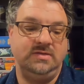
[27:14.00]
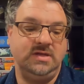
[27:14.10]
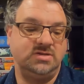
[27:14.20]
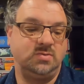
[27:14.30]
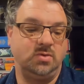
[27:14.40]

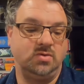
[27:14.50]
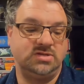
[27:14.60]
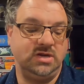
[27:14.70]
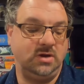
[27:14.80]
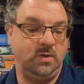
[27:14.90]
These
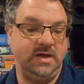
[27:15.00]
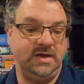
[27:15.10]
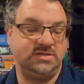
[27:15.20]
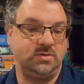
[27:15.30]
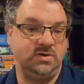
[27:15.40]
rules here will
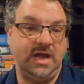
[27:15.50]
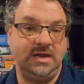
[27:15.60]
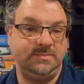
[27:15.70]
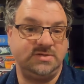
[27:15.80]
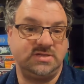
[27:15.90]
answer
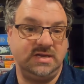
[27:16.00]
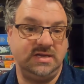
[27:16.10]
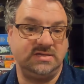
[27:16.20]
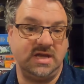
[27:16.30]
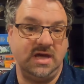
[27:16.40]

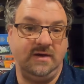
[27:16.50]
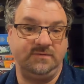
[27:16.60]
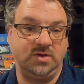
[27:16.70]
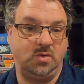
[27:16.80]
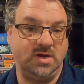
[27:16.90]
90%
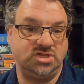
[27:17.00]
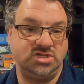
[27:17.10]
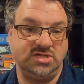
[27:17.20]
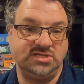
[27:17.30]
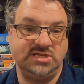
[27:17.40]
of the
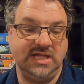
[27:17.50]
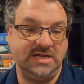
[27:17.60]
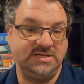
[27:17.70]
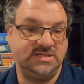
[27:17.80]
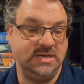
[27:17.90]
questions that
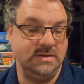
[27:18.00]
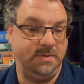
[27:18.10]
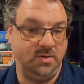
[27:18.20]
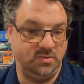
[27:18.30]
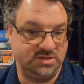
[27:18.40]
I see
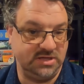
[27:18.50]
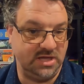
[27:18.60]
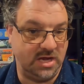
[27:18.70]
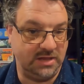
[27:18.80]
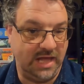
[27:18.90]
posted
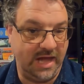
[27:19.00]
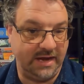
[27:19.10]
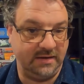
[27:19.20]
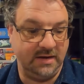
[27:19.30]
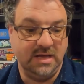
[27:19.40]

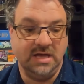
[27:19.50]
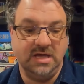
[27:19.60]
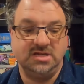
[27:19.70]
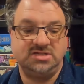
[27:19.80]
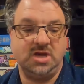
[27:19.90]
online.
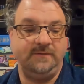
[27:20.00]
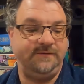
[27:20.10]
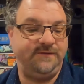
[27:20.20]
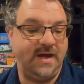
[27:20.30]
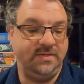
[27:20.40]
So if
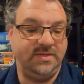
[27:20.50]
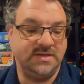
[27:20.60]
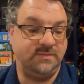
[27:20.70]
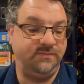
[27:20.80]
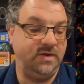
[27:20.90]
you found
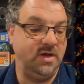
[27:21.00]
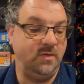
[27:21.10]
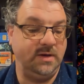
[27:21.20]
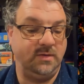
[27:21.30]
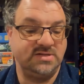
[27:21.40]
this
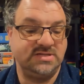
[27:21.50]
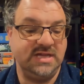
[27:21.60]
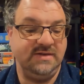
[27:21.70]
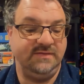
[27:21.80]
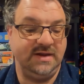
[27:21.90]
video
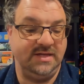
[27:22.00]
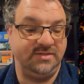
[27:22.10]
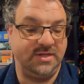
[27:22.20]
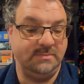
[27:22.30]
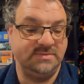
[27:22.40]
interesting, give it a
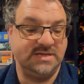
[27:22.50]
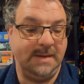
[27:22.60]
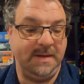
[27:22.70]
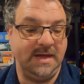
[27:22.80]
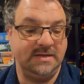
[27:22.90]
thumbs
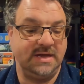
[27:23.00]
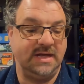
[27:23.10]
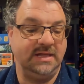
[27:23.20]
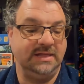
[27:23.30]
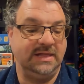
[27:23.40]
up and
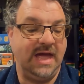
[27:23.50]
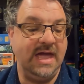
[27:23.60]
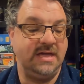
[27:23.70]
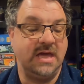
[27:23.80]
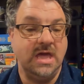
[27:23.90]
a
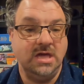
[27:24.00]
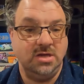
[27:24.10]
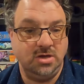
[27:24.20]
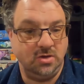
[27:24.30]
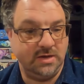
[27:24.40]
like.
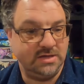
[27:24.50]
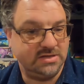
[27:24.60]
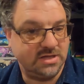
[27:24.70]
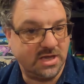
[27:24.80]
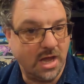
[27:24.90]
You can go down
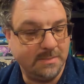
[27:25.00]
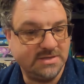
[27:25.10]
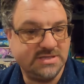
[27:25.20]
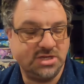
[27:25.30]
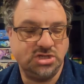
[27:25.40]
into the
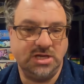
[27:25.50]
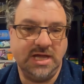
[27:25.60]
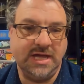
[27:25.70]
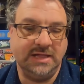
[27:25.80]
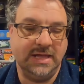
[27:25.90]
comment section
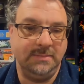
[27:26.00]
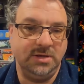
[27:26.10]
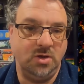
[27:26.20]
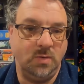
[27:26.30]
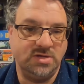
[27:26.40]
and let me
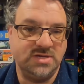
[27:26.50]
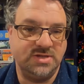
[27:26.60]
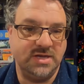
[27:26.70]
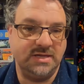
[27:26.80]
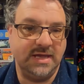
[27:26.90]
know what you
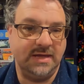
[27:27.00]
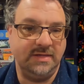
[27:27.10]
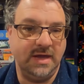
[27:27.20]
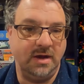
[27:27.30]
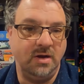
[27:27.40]
think down
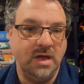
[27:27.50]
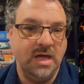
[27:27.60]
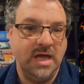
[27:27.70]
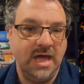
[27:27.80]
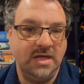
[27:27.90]
there.
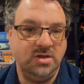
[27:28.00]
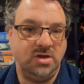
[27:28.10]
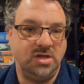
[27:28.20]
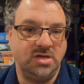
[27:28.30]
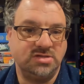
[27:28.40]
And you
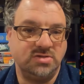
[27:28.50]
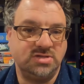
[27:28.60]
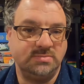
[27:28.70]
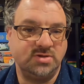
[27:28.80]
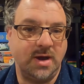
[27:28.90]
can also
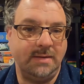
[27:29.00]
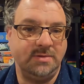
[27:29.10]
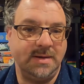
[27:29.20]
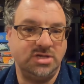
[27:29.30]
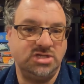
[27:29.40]
subscribe
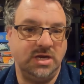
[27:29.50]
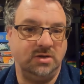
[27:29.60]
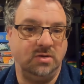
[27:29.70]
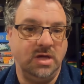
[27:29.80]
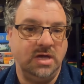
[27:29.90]
to my
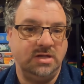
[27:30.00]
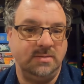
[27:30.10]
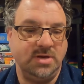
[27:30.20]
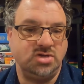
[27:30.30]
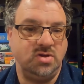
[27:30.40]
channel
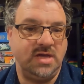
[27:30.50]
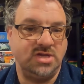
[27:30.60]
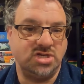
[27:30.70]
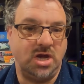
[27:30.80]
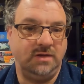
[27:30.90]
to make sure you
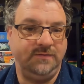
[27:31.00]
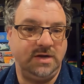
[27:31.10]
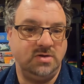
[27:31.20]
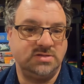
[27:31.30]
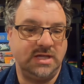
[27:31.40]
catch all the
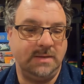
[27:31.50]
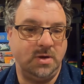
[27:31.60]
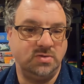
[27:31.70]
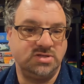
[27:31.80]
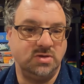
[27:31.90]
videos that I
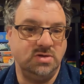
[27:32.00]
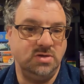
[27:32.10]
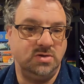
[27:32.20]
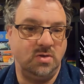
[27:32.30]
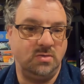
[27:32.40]
post so
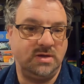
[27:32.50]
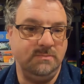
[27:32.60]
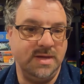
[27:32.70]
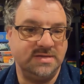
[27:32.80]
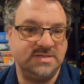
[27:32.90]
you don't
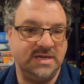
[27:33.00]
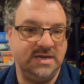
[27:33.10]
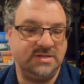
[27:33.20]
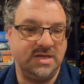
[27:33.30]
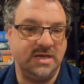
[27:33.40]
miss
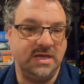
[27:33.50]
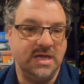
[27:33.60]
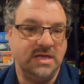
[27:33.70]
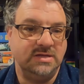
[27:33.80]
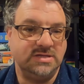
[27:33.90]
anything.
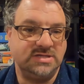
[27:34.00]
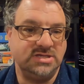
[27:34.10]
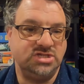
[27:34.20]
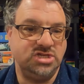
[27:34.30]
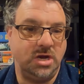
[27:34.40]
This
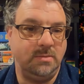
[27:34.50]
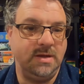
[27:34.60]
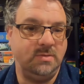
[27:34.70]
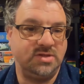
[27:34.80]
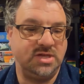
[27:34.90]
is
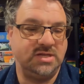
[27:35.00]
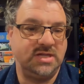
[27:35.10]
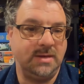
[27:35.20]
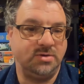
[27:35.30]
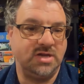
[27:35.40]
Jeremy with To The
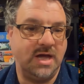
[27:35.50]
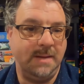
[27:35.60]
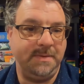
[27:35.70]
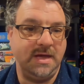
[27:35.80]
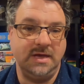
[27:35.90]

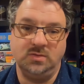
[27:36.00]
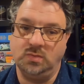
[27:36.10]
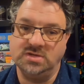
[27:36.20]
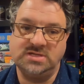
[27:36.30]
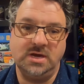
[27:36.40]
Tabletop, and
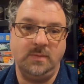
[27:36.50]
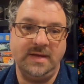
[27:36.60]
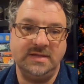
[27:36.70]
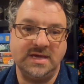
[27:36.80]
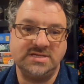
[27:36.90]
we'll see you
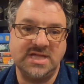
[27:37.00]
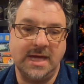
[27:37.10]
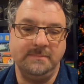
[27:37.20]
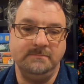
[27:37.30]
around next time.